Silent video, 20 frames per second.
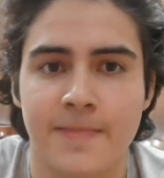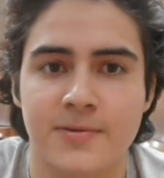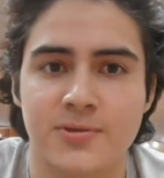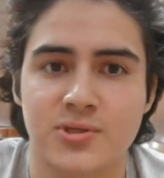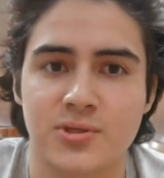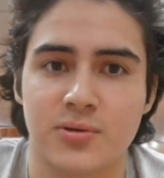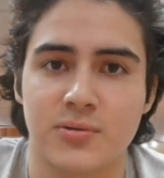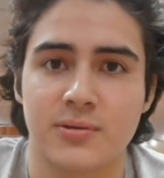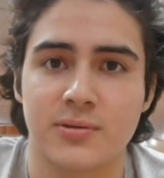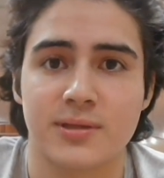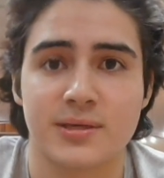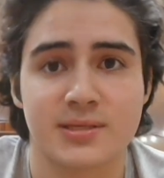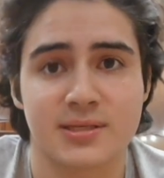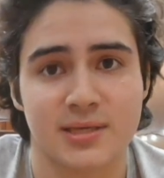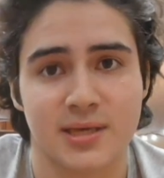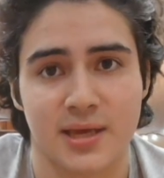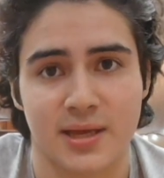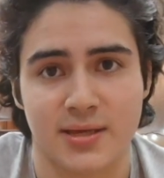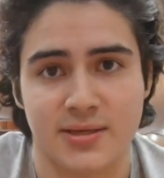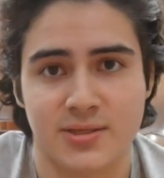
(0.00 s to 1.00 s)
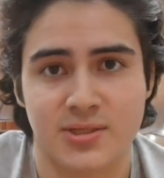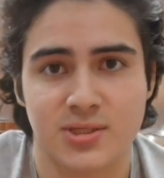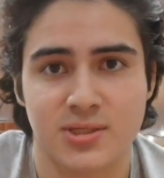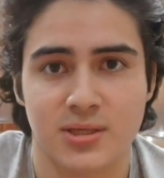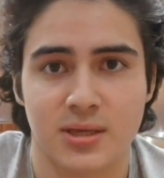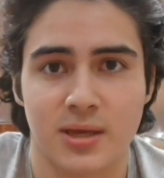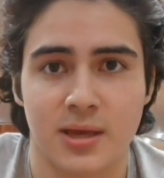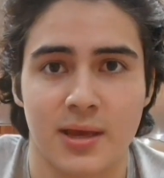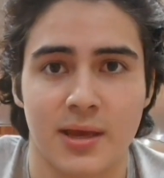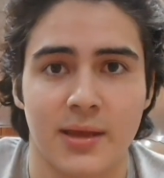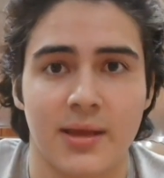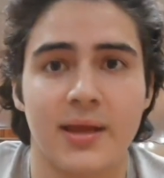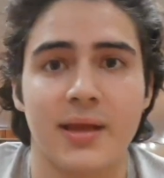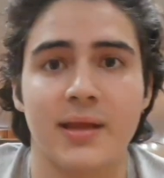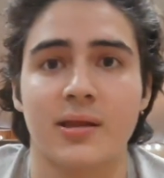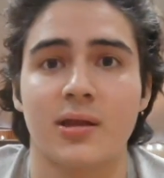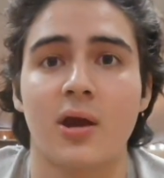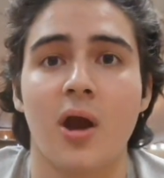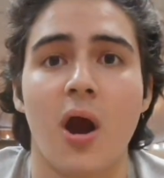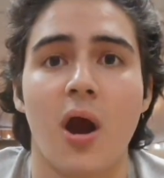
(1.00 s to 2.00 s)
So in this case, it
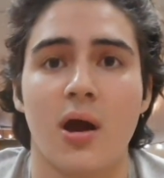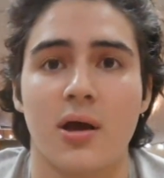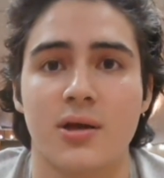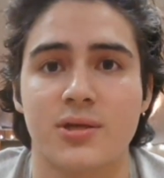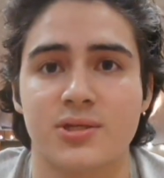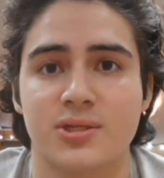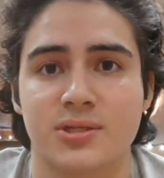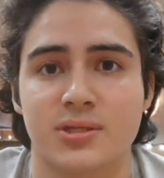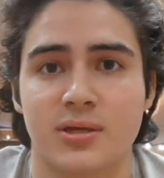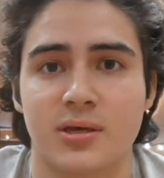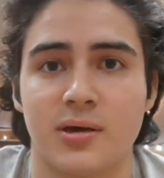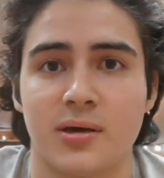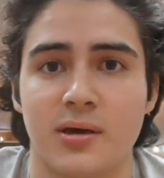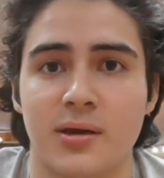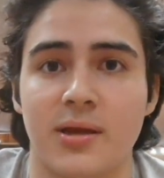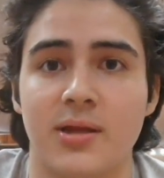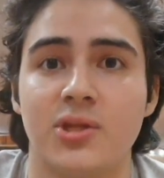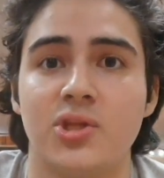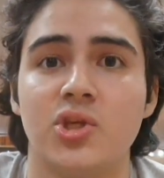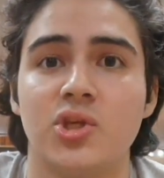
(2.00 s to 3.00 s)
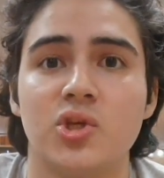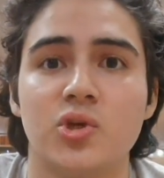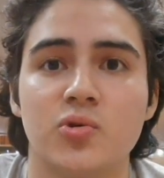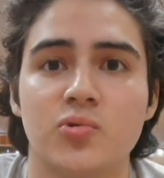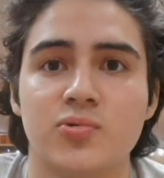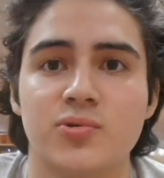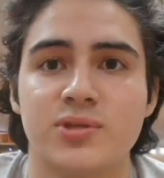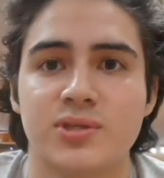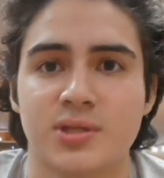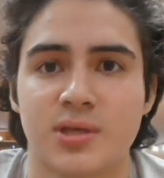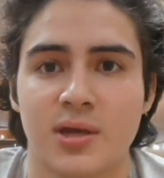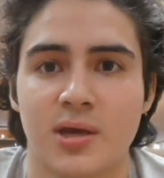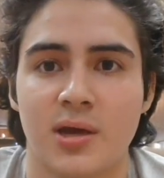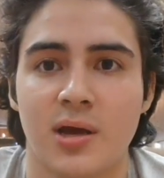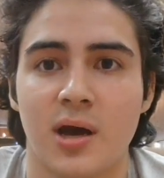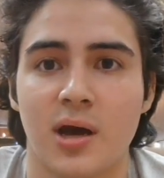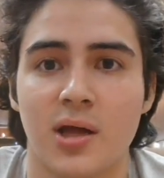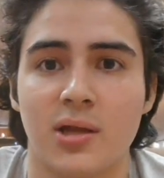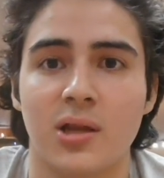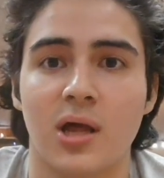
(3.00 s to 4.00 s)
can cost and use
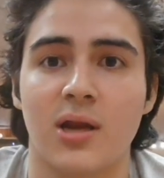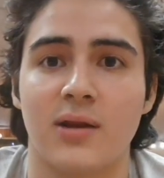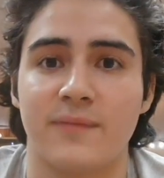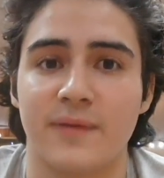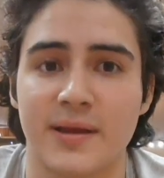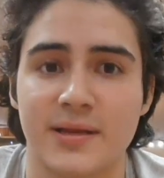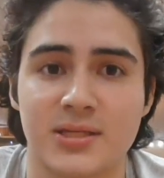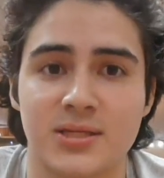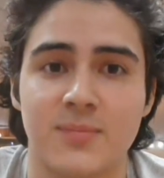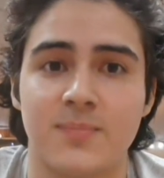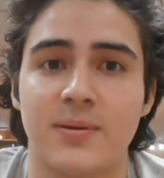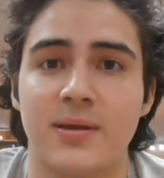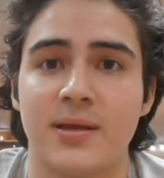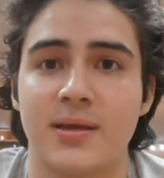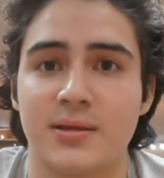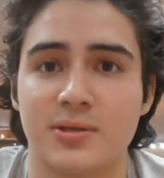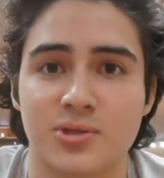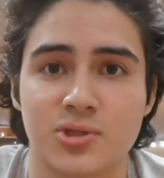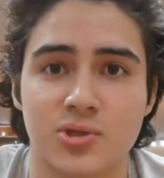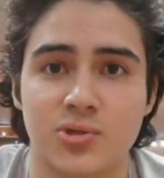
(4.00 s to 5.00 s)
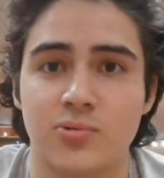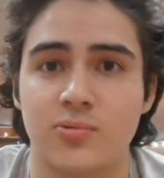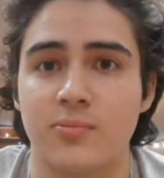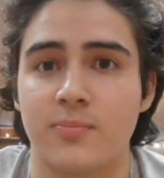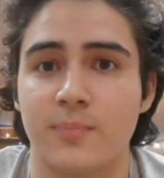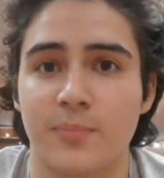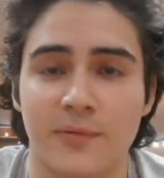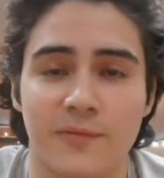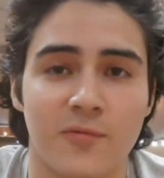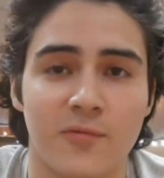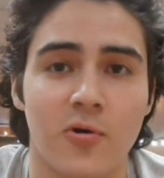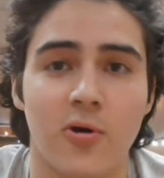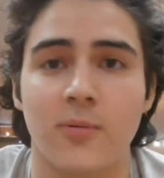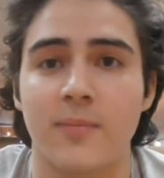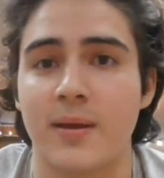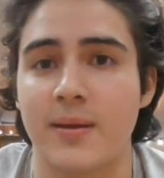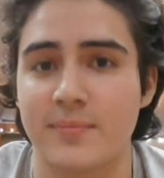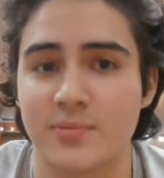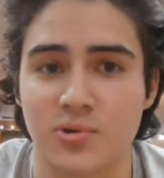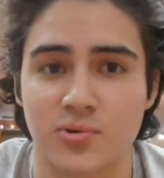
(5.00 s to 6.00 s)
a lot of ATP to perform
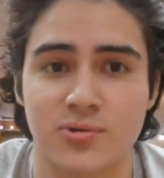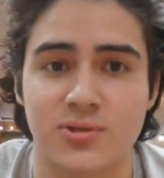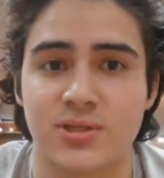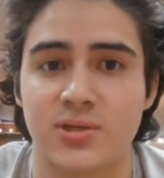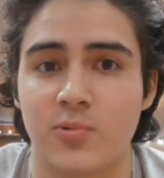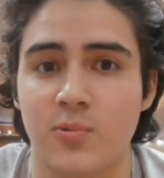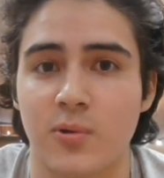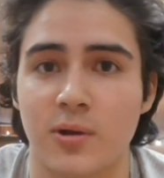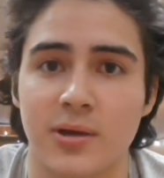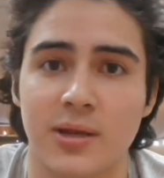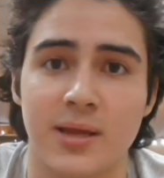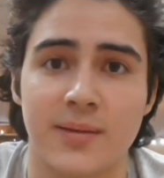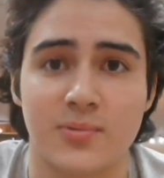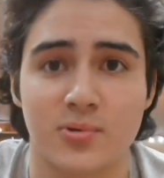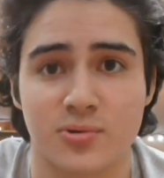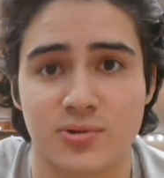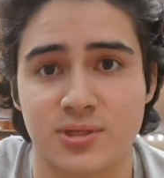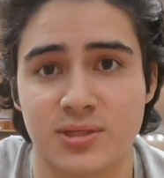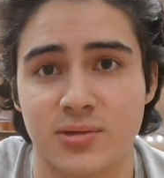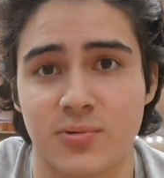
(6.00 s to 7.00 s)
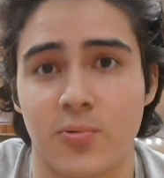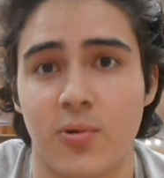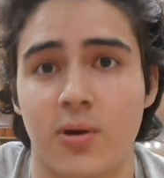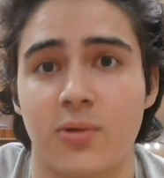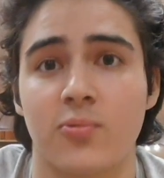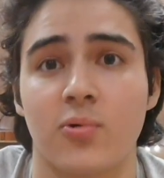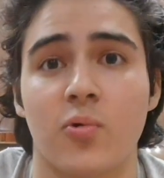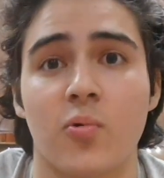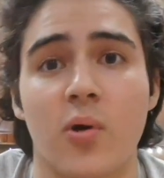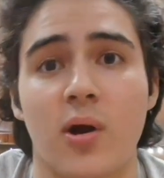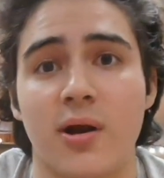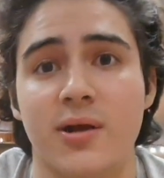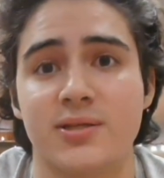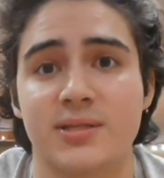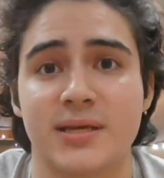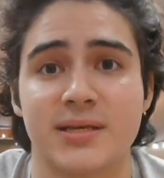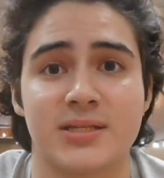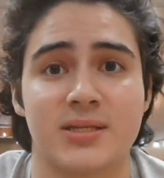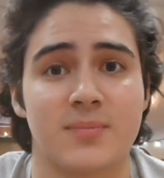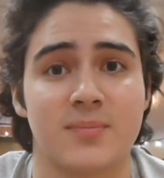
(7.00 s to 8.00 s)
mTOR-C1. mTOR-C1 requires
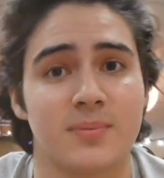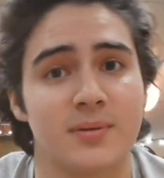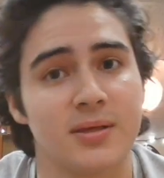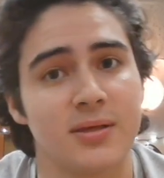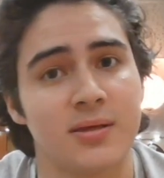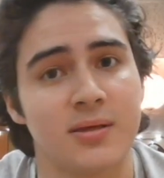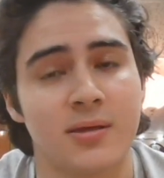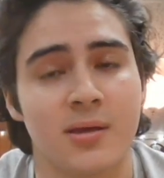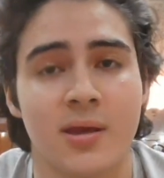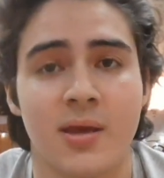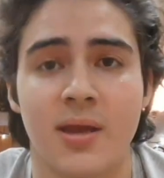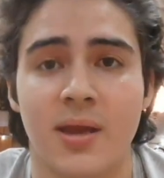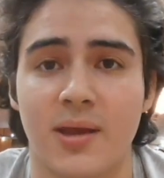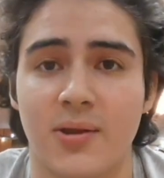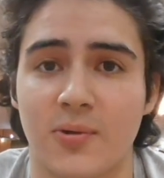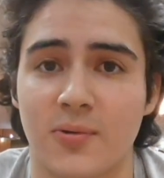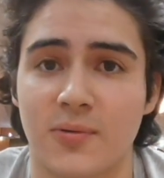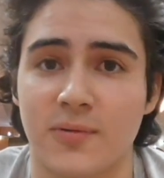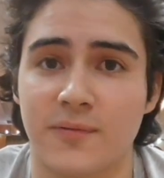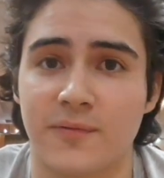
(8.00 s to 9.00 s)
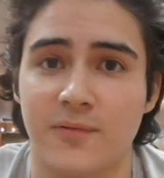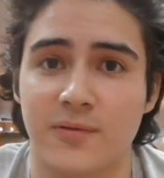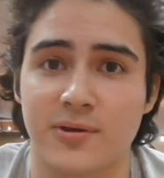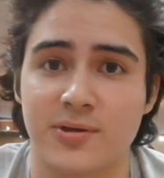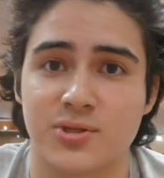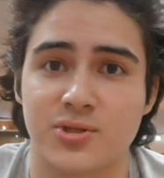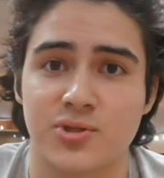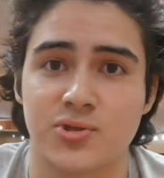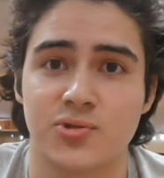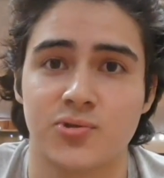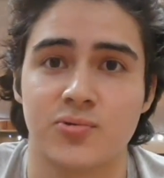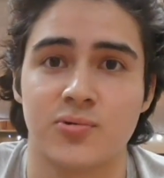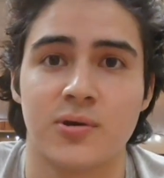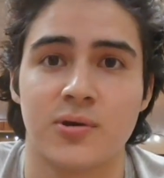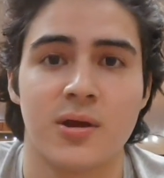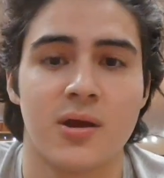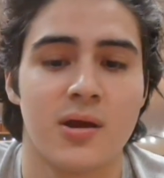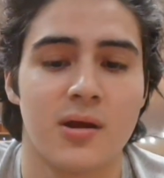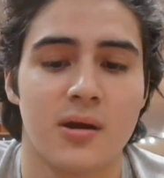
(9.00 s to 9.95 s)
ATP in order for us to